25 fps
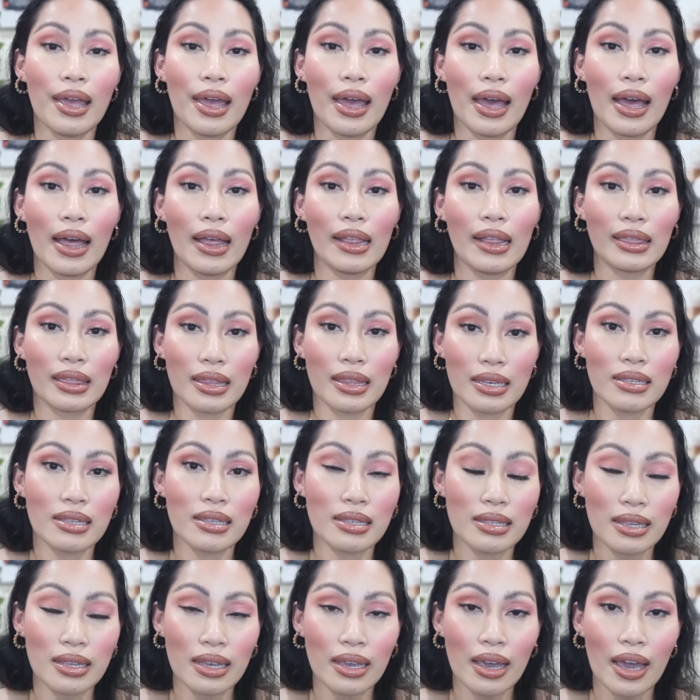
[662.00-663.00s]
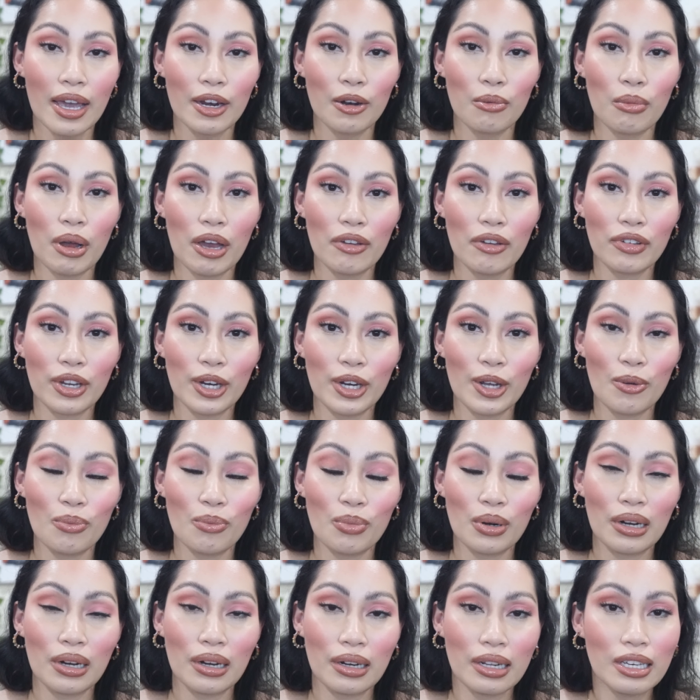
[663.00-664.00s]
And this is the end of my video.
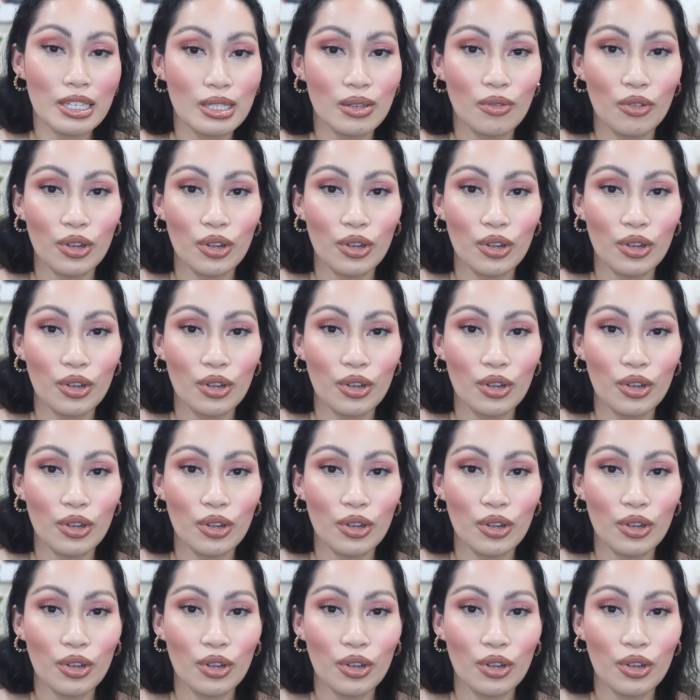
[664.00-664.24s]
Please don't